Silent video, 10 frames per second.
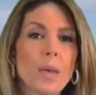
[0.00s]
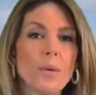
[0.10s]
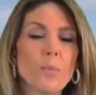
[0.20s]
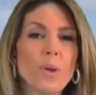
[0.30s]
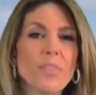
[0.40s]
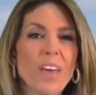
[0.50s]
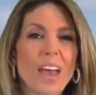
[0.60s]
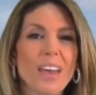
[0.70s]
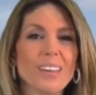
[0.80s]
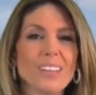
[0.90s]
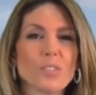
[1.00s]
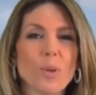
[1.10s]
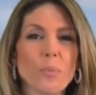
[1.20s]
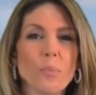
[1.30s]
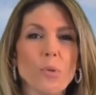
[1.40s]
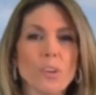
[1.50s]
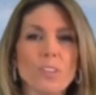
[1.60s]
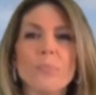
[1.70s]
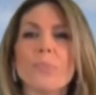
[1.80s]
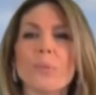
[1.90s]
With that is Greg
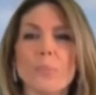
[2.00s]
Portell,